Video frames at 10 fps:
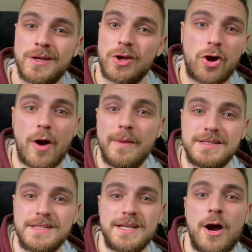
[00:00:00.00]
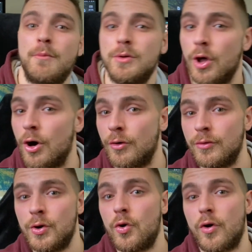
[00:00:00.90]
comment it down
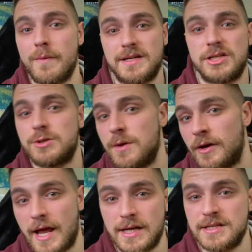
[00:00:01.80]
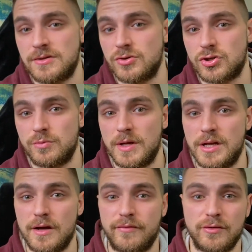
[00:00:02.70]
below, or message me on any social
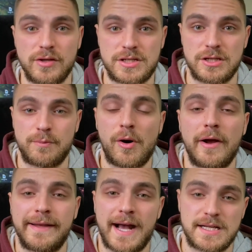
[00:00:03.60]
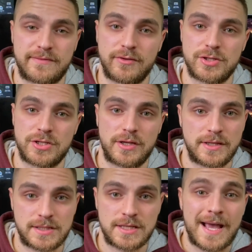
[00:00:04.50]
media if you're listening to the podcast version of
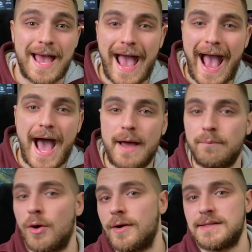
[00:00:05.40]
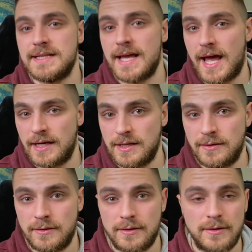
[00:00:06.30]
this, at Mark D.
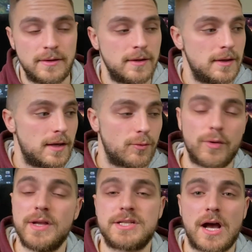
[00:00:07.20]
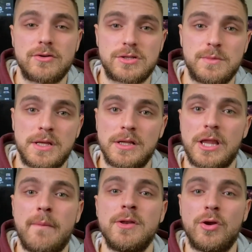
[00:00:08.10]
Henney. Reach out to me,
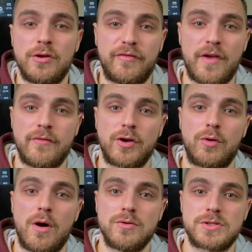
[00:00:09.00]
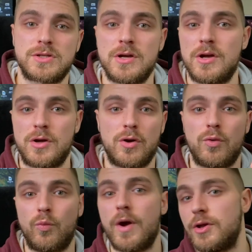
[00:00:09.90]
let me know your favorite quotes,
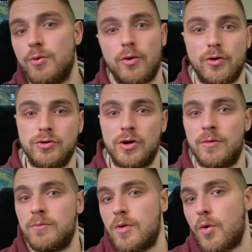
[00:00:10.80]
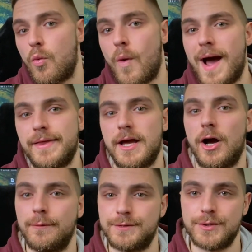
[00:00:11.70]
where you heard them, why they
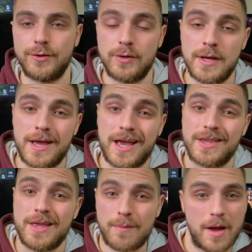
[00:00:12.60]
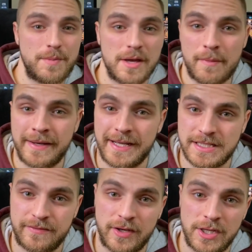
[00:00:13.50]
helped you, and they might be in my
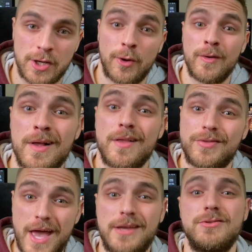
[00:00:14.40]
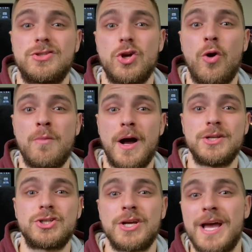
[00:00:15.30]
next video. Thank you so
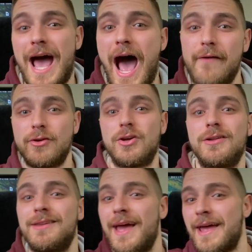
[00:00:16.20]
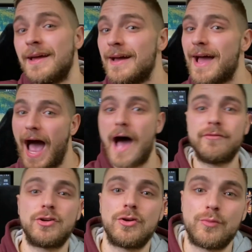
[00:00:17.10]
much. Have a good day, have
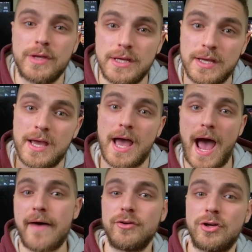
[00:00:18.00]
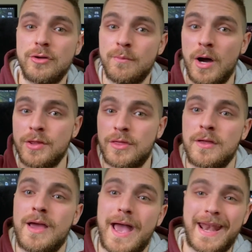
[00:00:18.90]
a good week, have a good month,
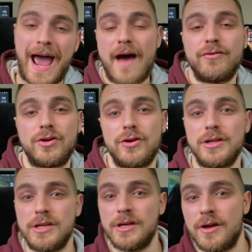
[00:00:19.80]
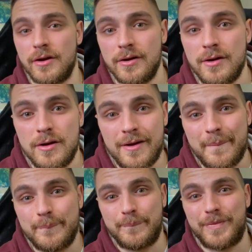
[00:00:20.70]
and have a good year.
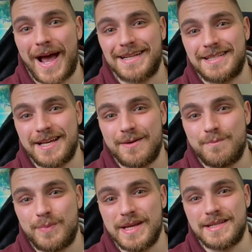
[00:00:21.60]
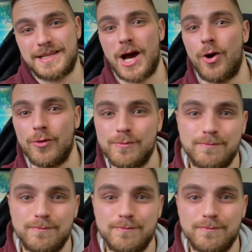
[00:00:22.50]
That's it. Peace out.